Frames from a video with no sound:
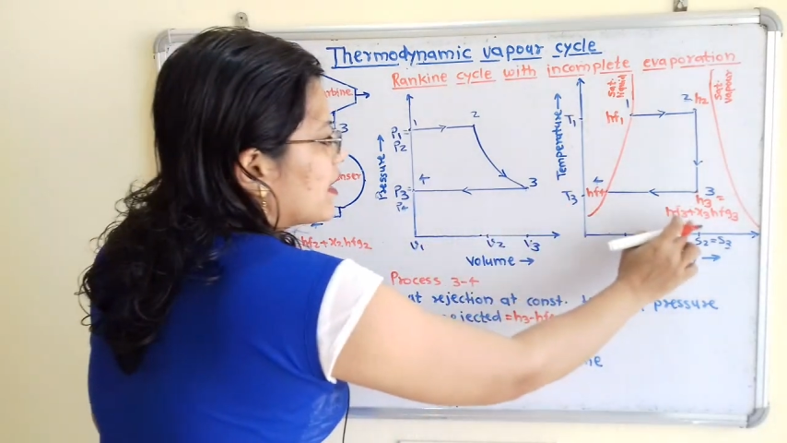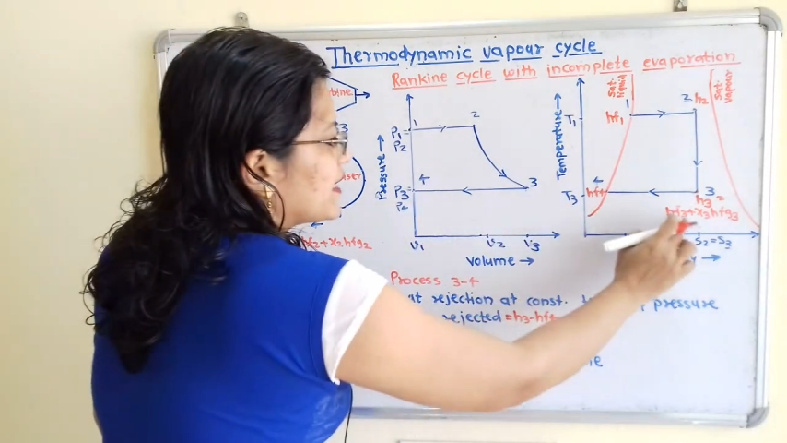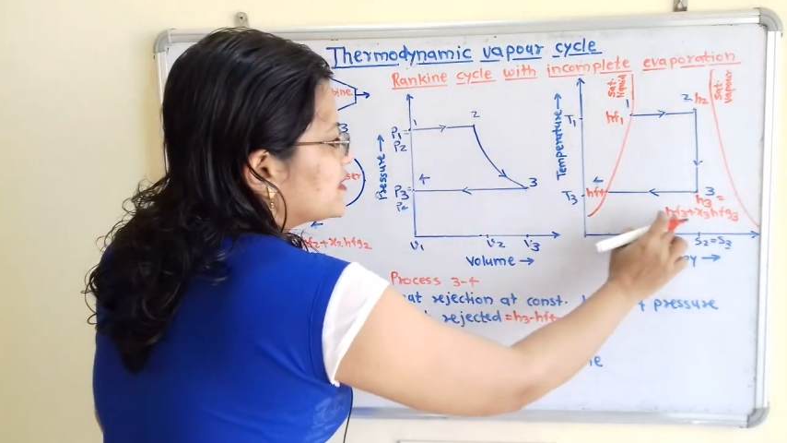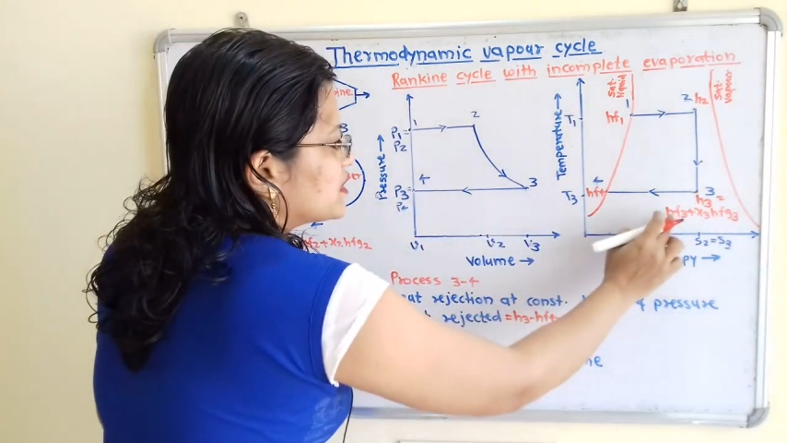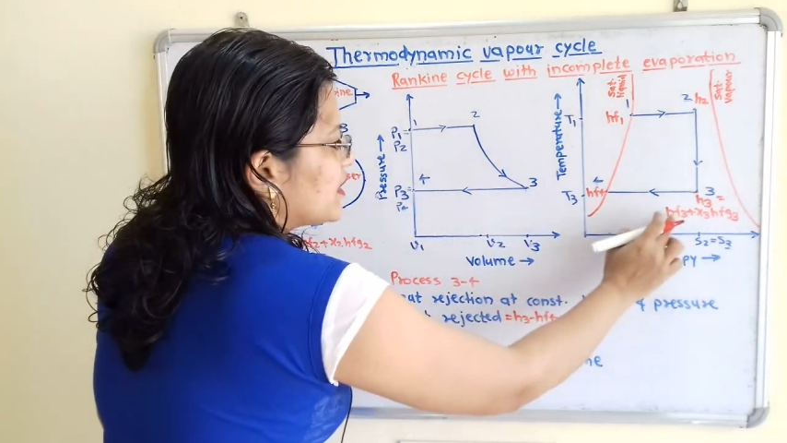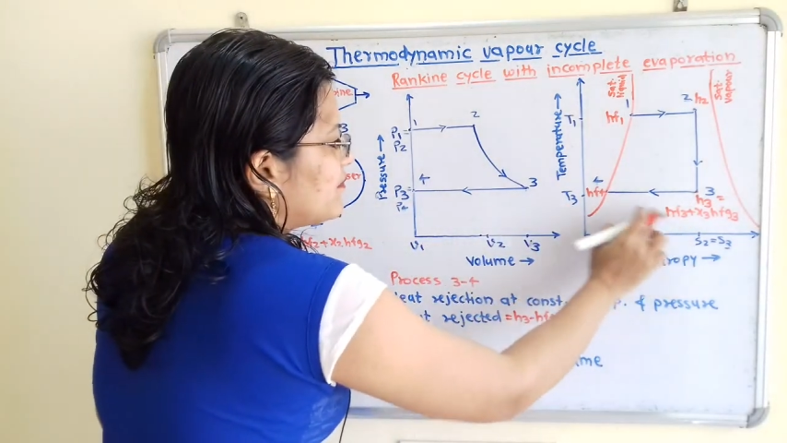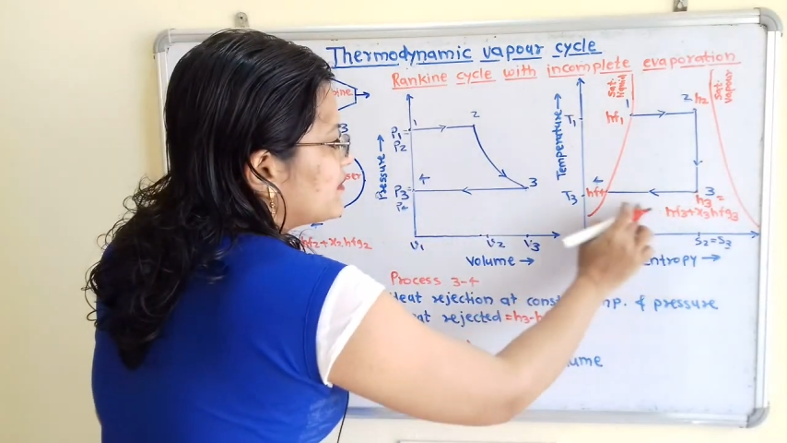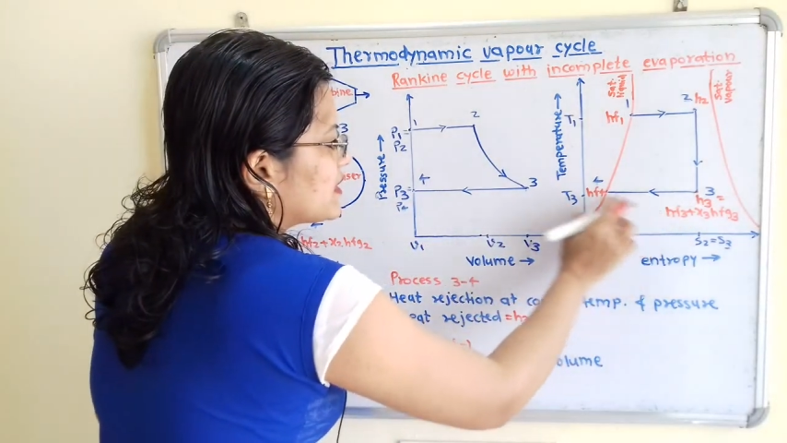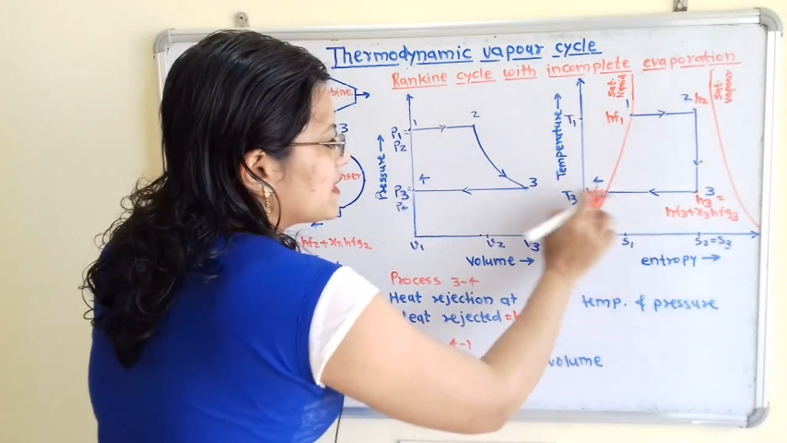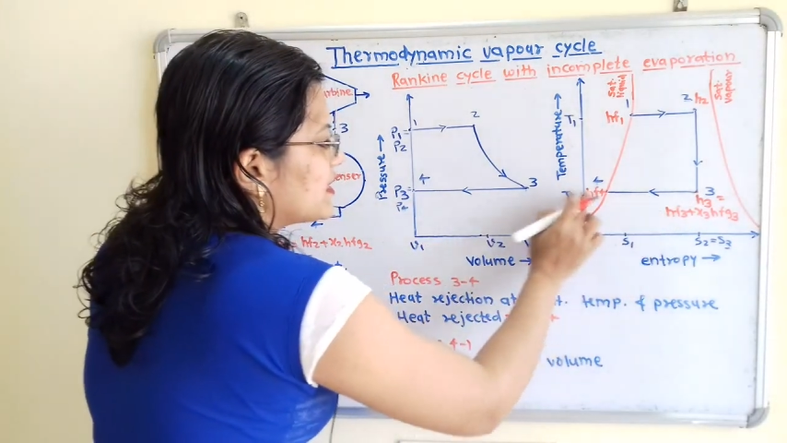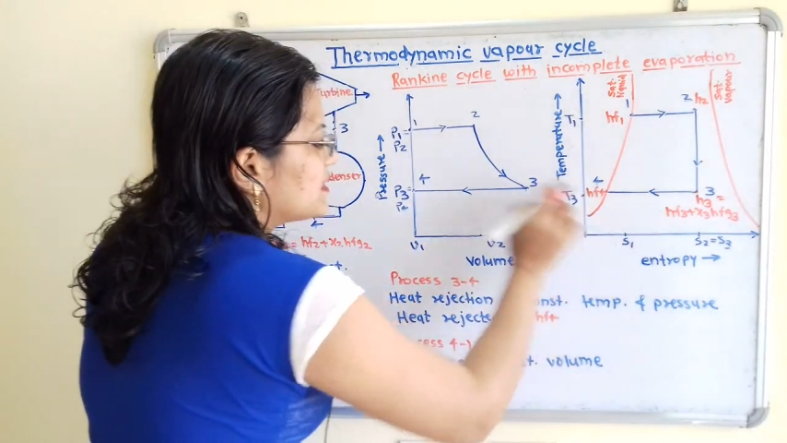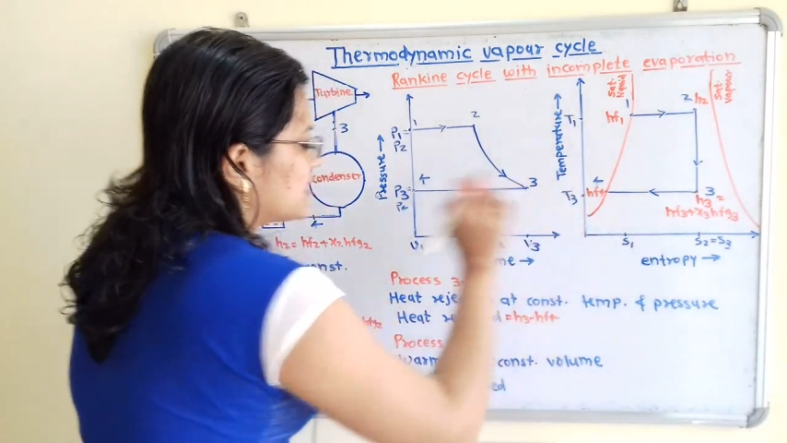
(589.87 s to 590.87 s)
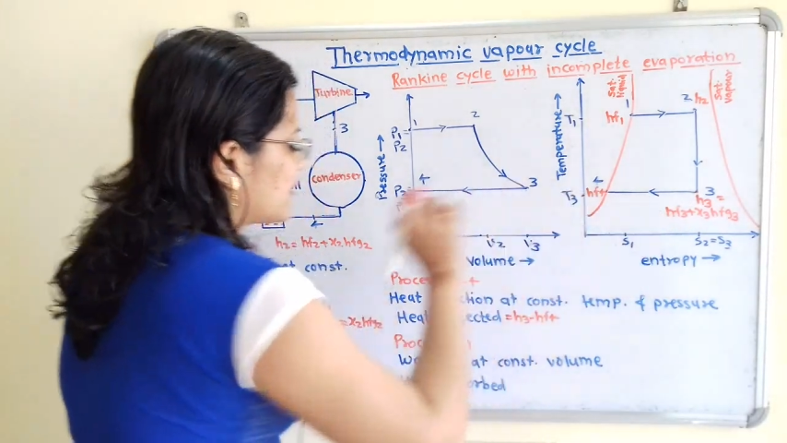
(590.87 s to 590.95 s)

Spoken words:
HF3 is